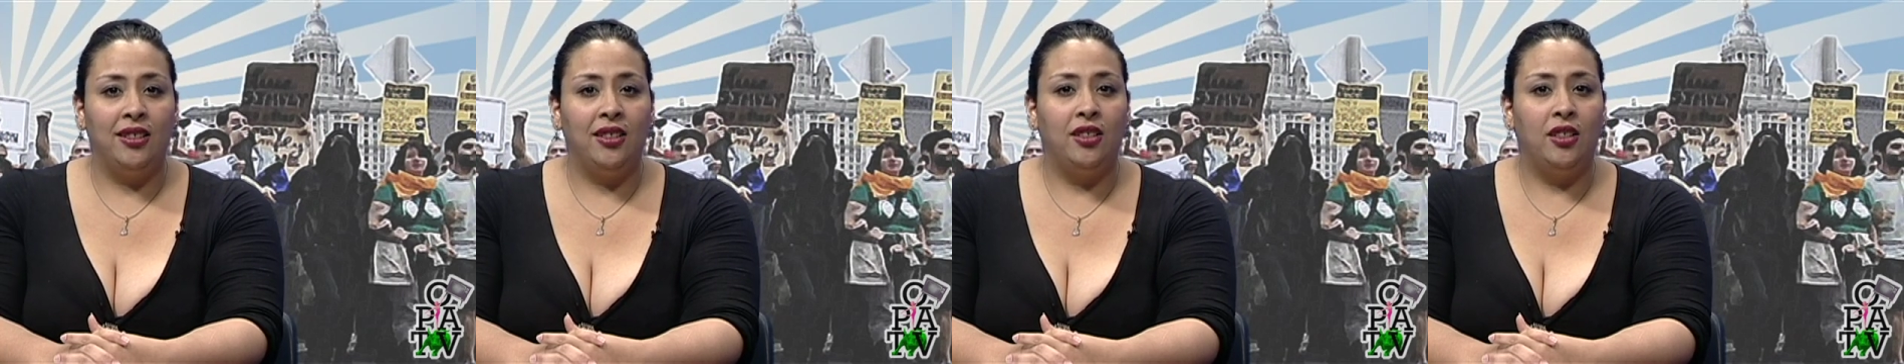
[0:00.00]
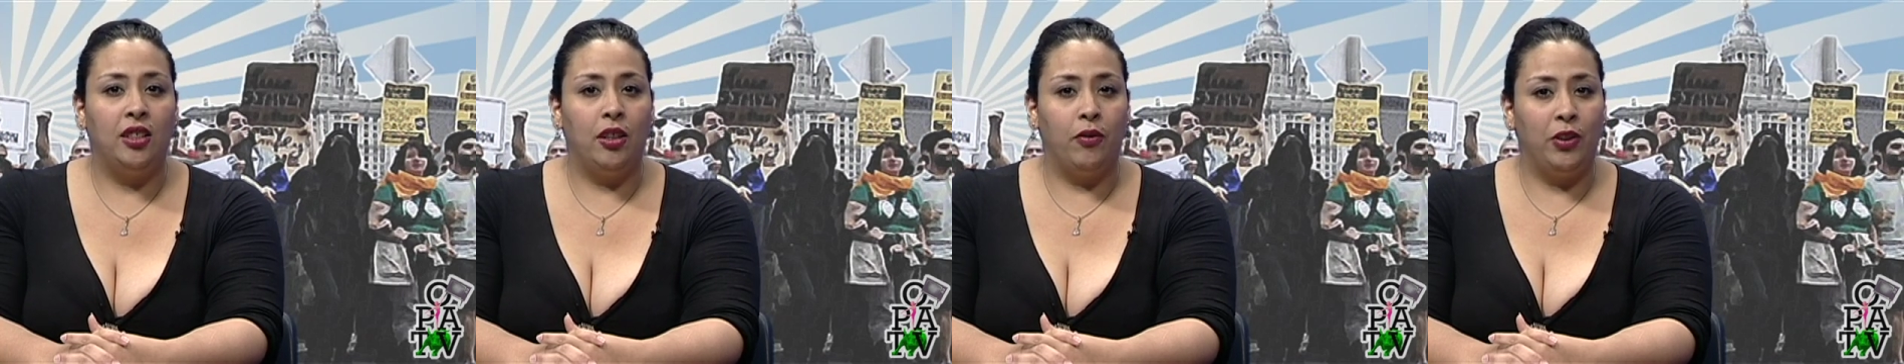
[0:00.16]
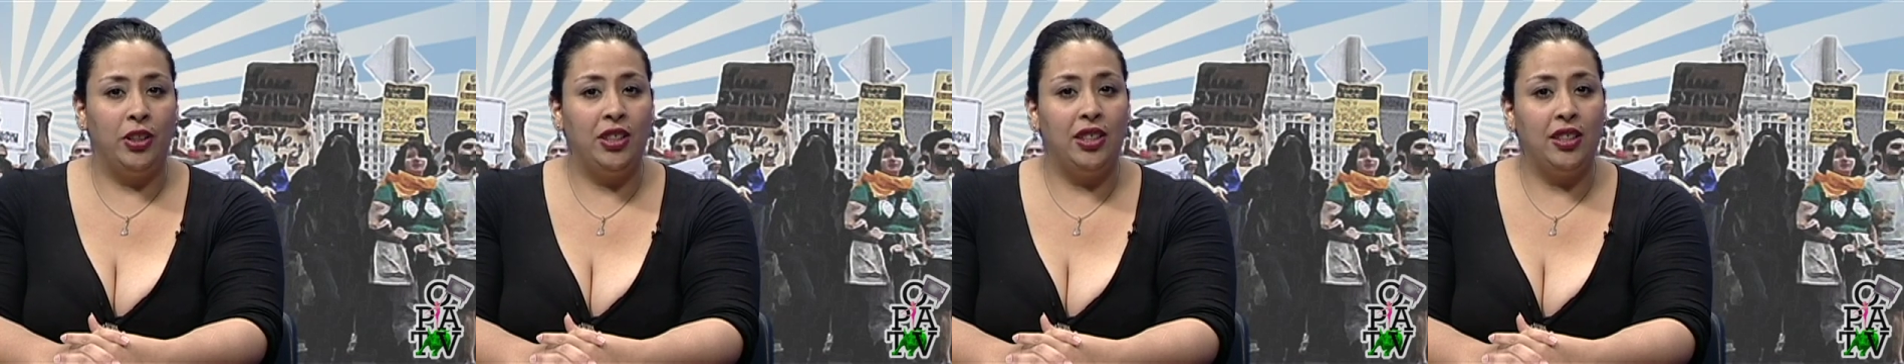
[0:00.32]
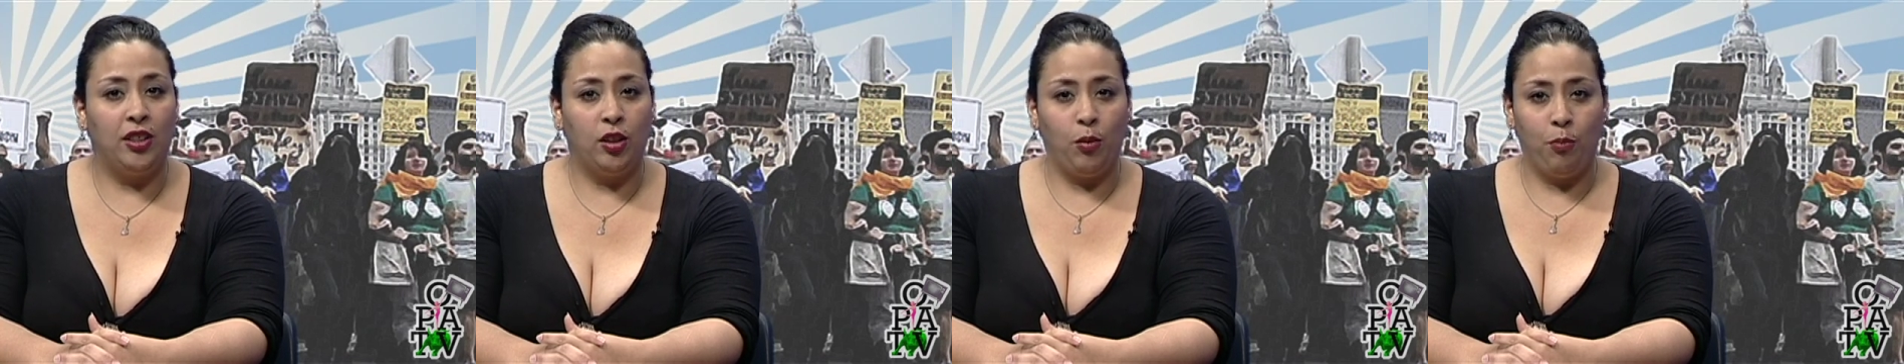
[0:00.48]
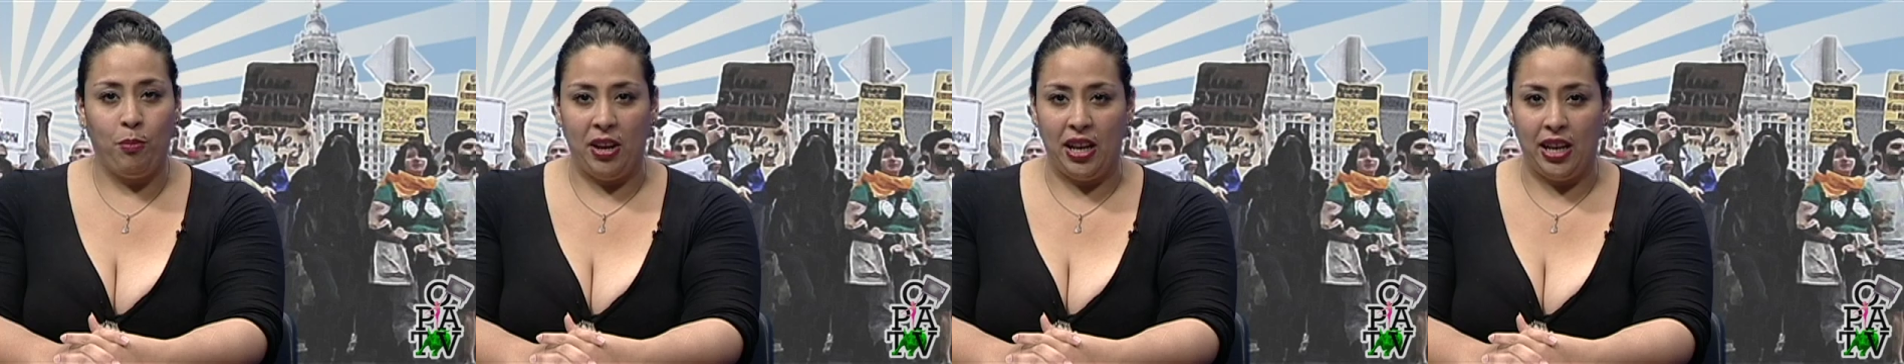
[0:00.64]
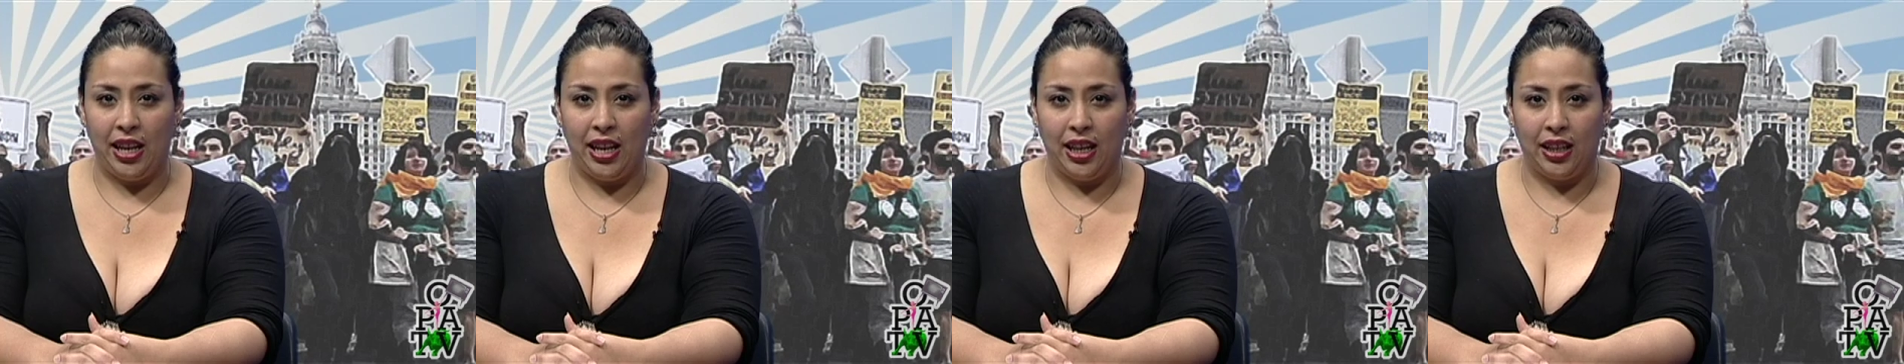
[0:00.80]
civil
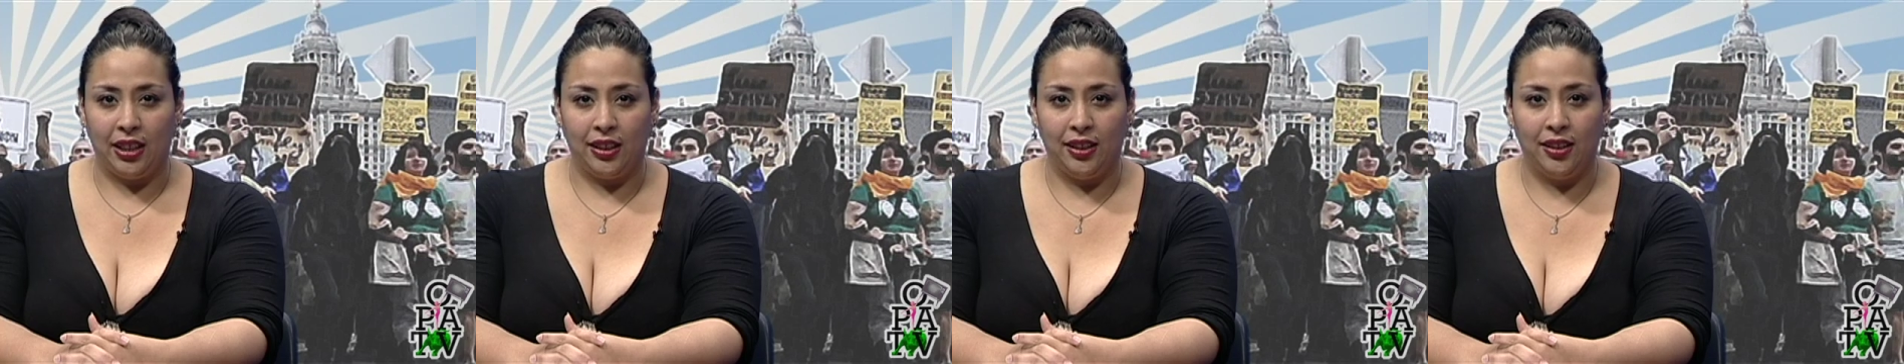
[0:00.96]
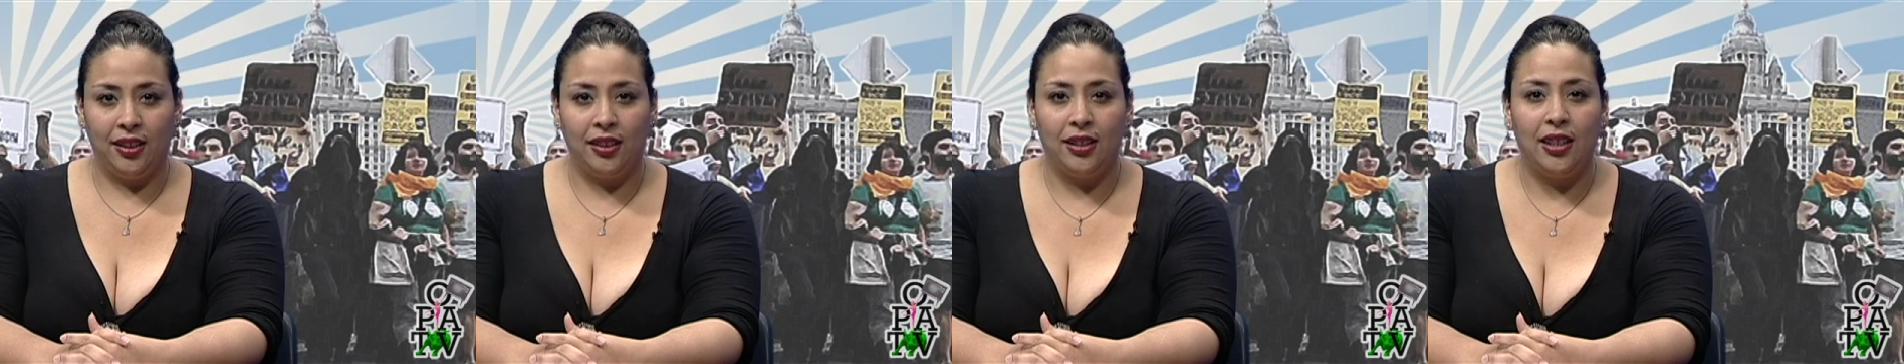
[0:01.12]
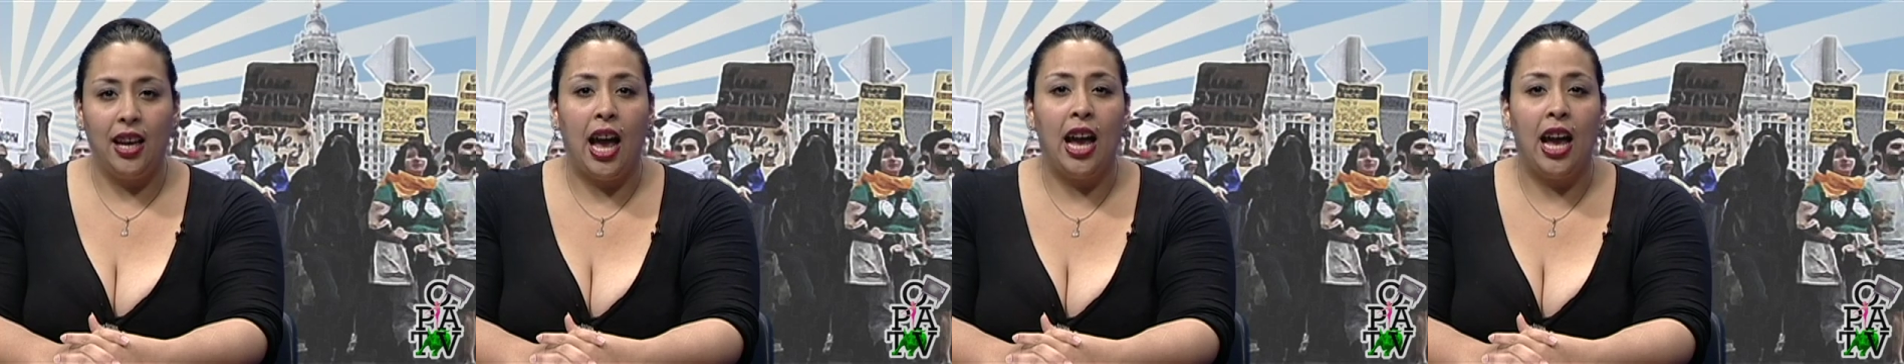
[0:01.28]
disobedience